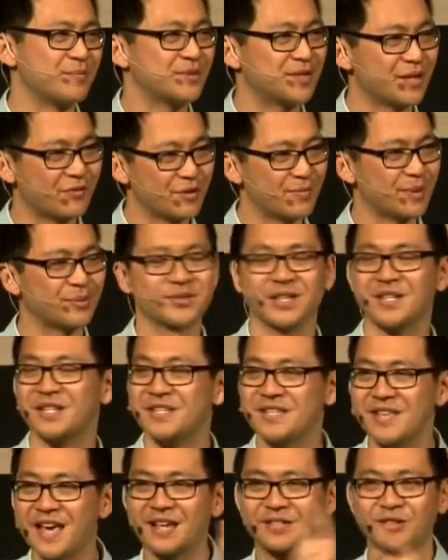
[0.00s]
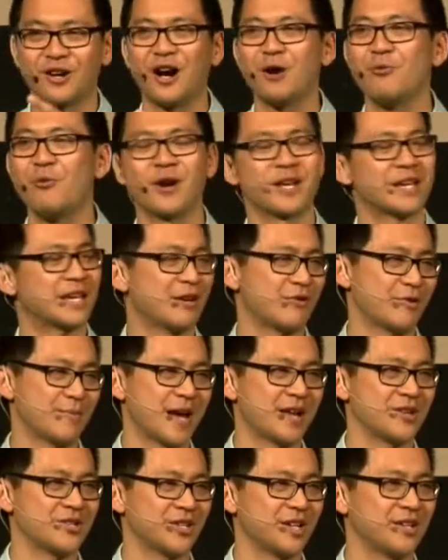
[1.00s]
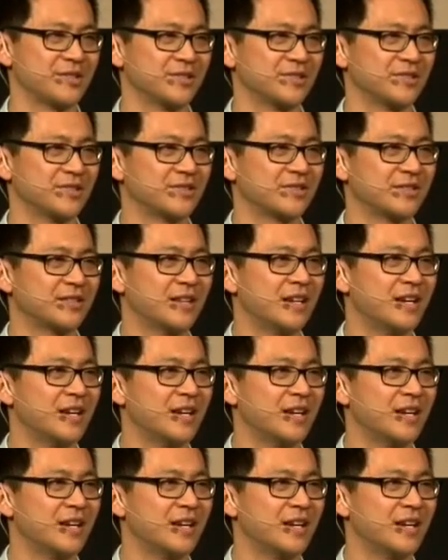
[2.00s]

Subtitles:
17 people said, yes, I want to hear about Jesus.